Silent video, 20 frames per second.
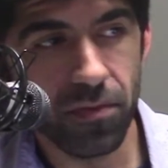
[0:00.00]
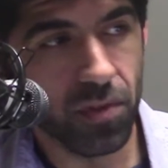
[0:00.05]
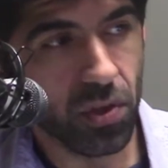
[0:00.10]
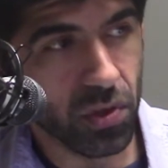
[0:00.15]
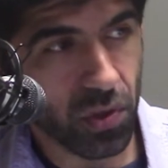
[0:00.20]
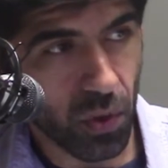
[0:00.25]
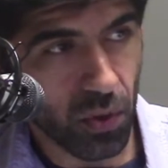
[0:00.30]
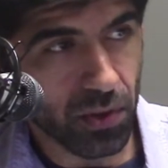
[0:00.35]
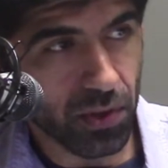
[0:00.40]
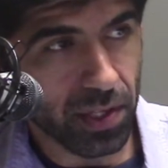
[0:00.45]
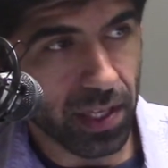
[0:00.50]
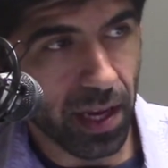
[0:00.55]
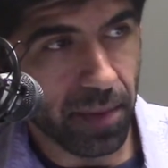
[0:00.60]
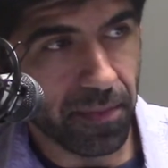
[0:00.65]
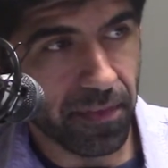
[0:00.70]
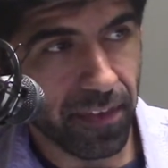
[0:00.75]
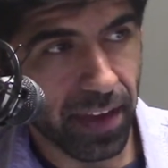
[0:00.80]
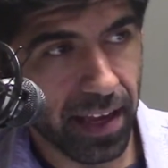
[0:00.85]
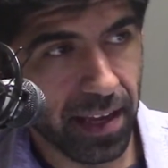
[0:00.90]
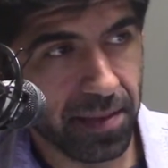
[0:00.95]
those older type
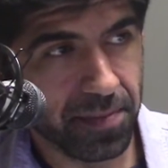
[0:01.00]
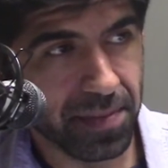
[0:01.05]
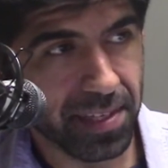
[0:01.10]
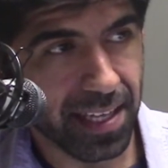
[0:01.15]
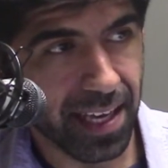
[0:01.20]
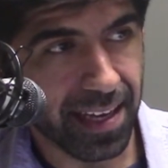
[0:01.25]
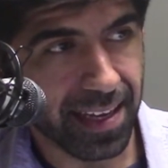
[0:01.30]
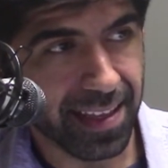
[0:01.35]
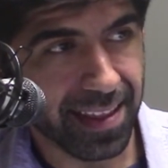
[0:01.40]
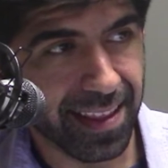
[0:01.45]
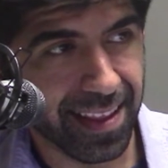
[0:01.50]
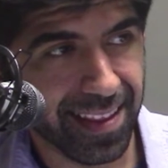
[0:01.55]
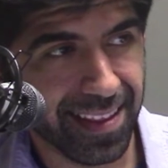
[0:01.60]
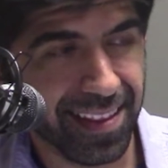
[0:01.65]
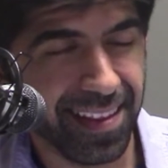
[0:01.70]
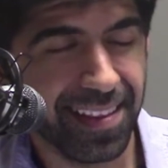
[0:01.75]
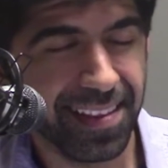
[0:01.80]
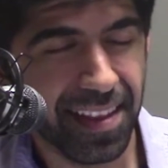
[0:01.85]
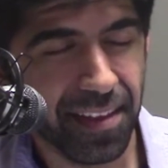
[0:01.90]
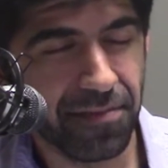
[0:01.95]
of games. Like
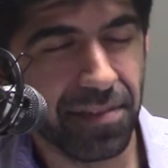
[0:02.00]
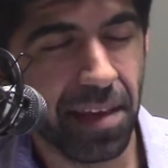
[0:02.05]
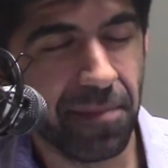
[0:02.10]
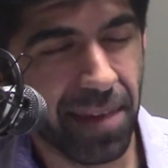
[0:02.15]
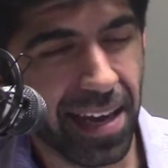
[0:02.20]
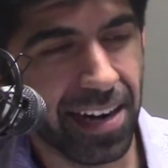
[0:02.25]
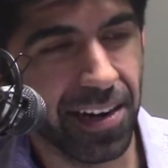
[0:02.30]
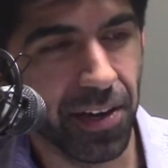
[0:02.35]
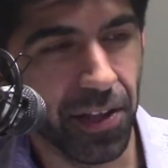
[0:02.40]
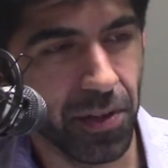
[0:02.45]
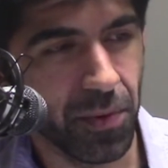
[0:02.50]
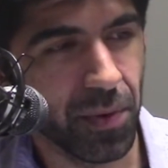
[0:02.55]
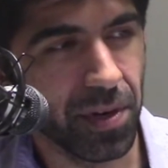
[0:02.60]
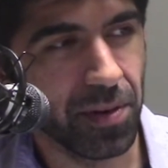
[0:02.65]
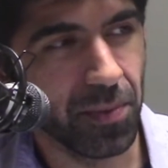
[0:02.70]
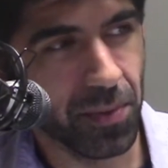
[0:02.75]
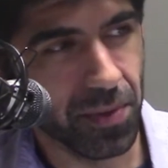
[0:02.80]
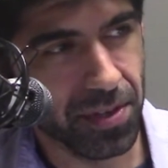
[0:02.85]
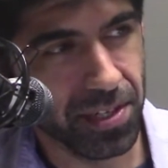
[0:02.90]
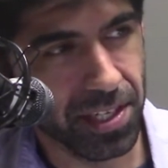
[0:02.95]
if they made another one,
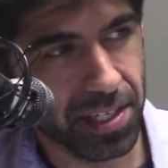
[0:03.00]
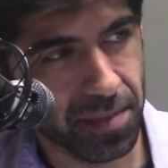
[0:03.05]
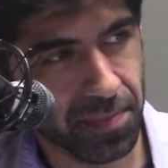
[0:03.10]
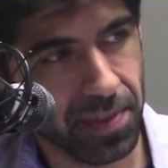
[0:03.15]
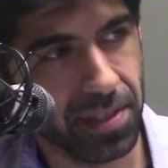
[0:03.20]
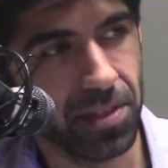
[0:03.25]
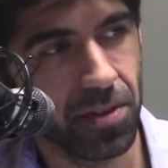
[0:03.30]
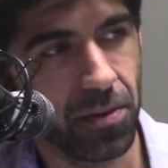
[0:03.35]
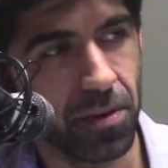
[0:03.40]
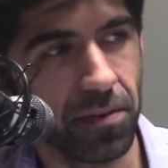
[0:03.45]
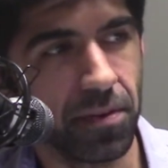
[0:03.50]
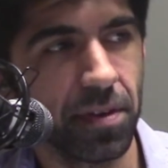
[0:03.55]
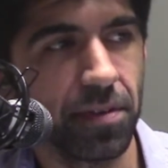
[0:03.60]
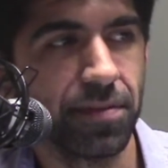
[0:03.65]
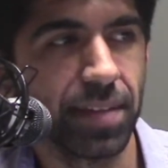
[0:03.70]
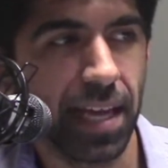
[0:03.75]
it would have just been derivative. They